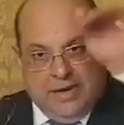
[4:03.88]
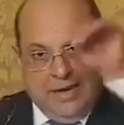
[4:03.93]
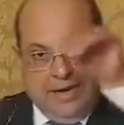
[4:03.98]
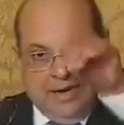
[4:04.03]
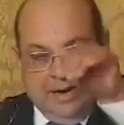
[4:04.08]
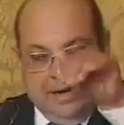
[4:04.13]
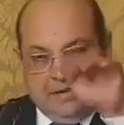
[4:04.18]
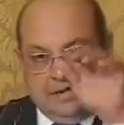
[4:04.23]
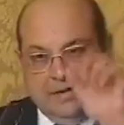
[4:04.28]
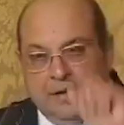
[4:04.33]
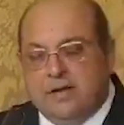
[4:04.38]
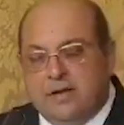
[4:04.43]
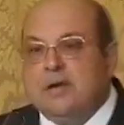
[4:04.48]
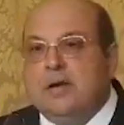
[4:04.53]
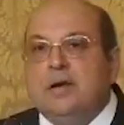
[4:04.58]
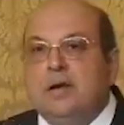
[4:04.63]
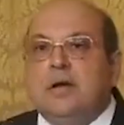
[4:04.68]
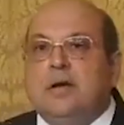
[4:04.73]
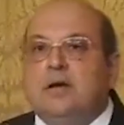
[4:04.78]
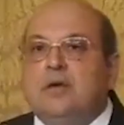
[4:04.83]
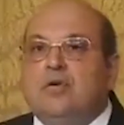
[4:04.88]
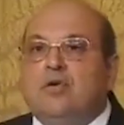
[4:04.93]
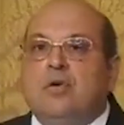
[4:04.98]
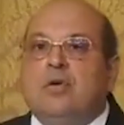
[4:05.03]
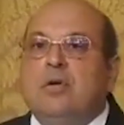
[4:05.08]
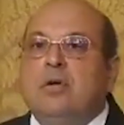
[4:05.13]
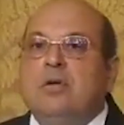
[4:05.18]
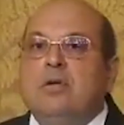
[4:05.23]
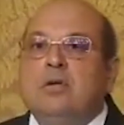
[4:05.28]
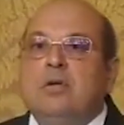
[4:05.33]
direct central
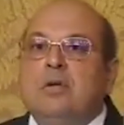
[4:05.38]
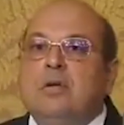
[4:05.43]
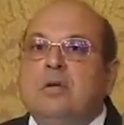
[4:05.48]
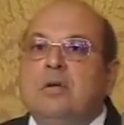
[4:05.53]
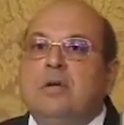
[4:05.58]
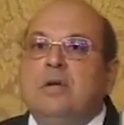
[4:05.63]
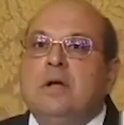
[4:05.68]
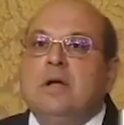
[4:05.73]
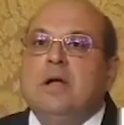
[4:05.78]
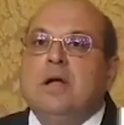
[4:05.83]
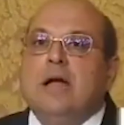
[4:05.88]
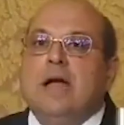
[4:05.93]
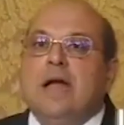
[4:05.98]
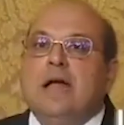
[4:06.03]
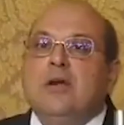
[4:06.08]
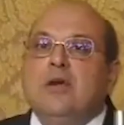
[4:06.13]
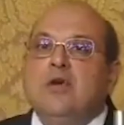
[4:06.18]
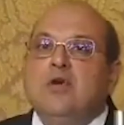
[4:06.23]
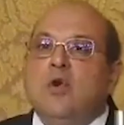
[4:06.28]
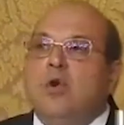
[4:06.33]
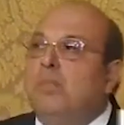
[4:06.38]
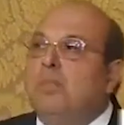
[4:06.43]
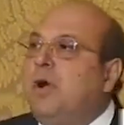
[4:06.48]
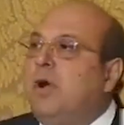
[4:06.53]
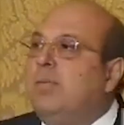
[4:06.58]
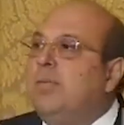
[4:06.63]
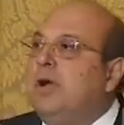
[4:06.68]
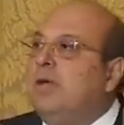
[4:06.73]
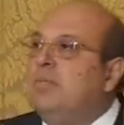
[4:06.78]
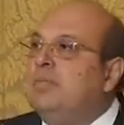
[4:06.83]
control and no
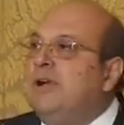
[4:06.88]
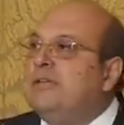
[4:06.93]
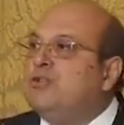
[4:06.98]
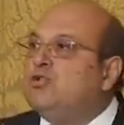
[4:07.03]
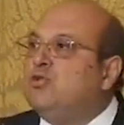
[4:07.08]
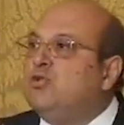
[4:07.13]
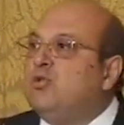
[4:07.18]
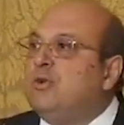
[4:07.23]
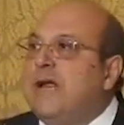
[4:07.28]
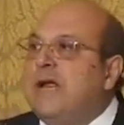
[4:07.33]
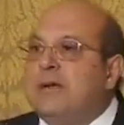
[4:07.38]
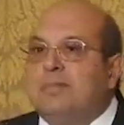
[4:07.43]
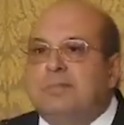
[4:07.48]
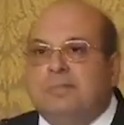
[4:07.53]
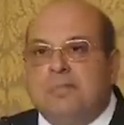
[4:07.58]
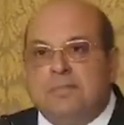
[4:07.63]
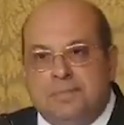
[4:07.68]
problem as to time.